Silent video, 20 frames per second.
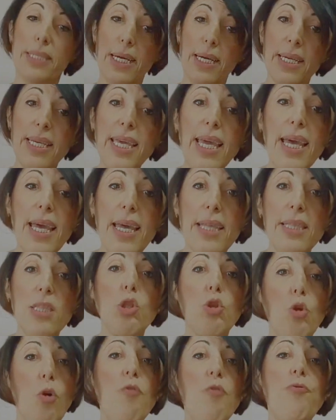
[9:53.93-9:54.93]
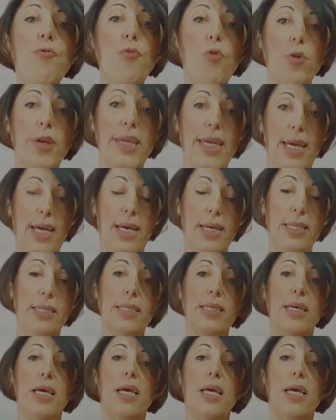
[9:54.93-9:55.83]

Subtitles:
again, don't forget,